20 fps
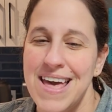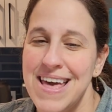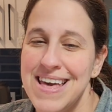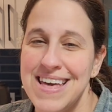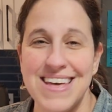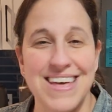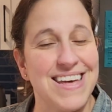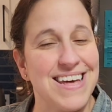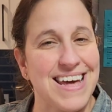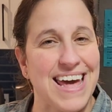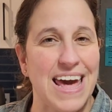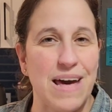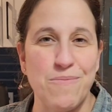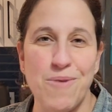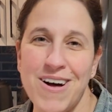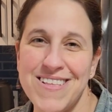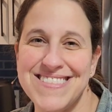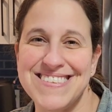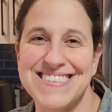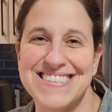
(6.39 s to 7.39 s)
He came
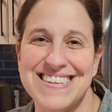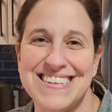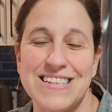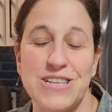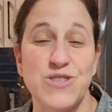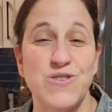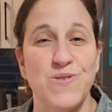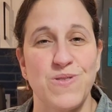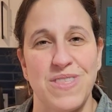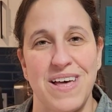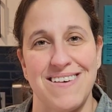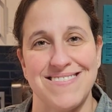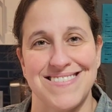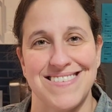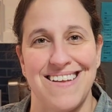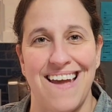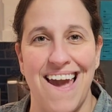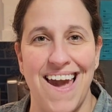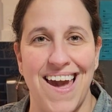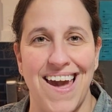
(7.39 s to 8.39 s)
on the scene in
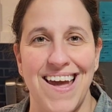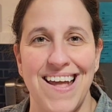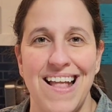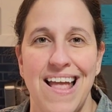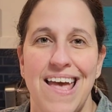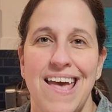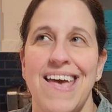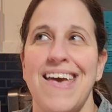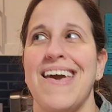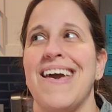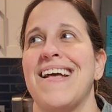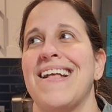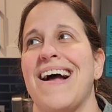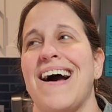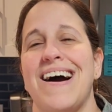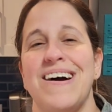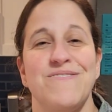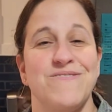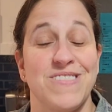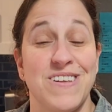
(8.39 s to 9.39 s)
2008, and
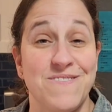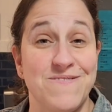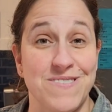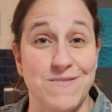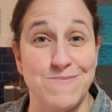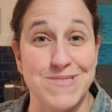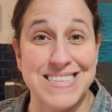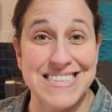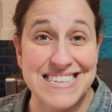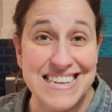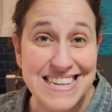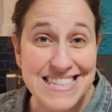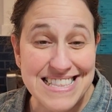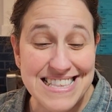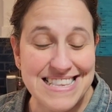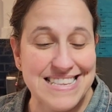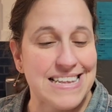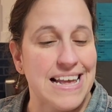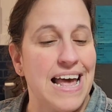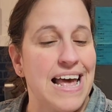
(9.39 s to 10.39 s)
I've loved him
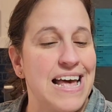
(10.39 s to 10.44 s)
since.